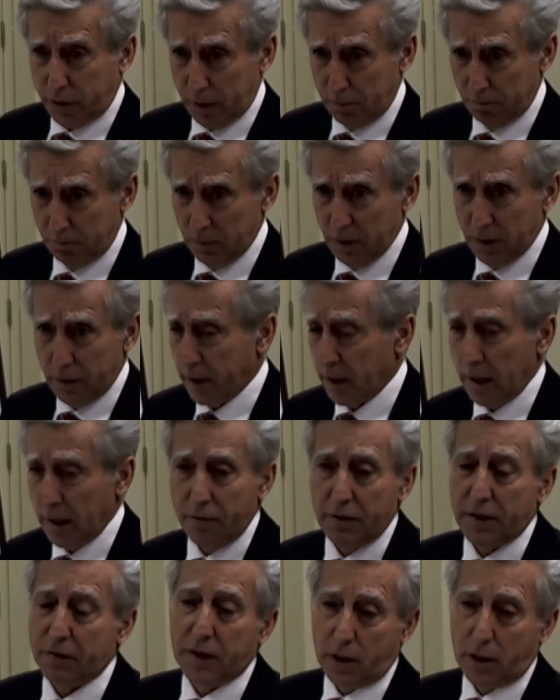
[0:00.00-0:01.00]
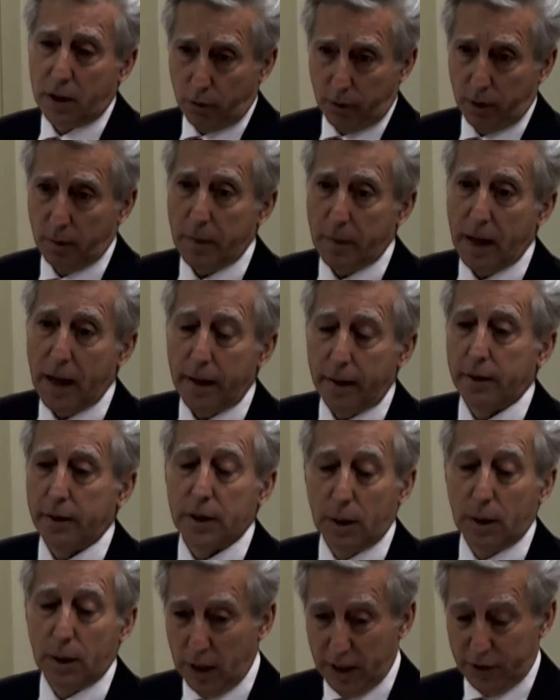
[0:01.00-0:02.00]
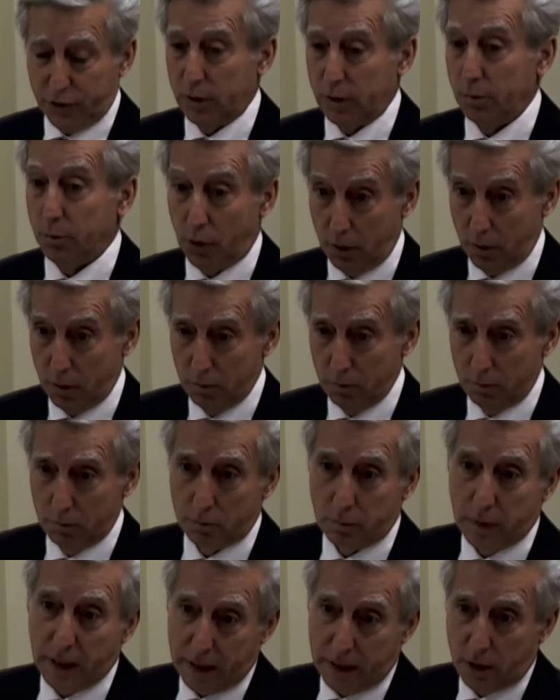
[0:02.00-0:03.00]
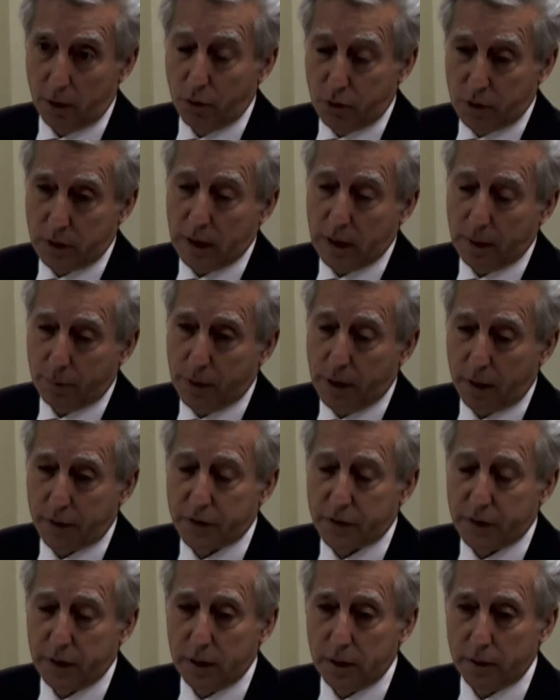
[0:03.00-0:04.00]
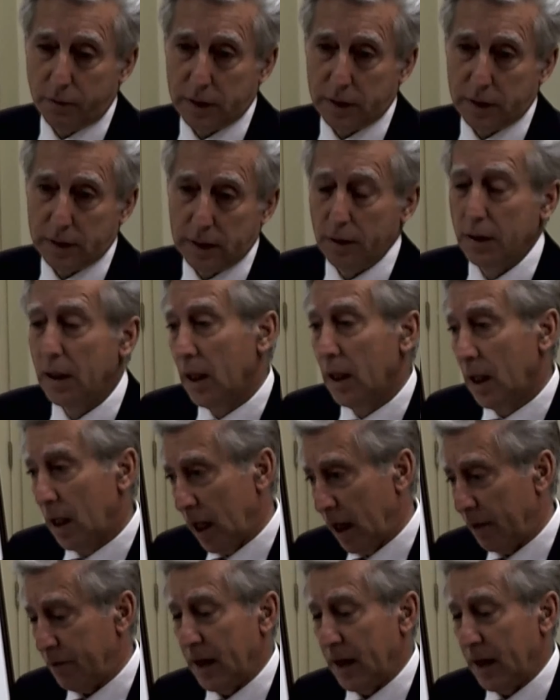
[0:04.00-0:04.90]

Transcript: and then they go to the bank and they've actually bought money using that policy and everything else,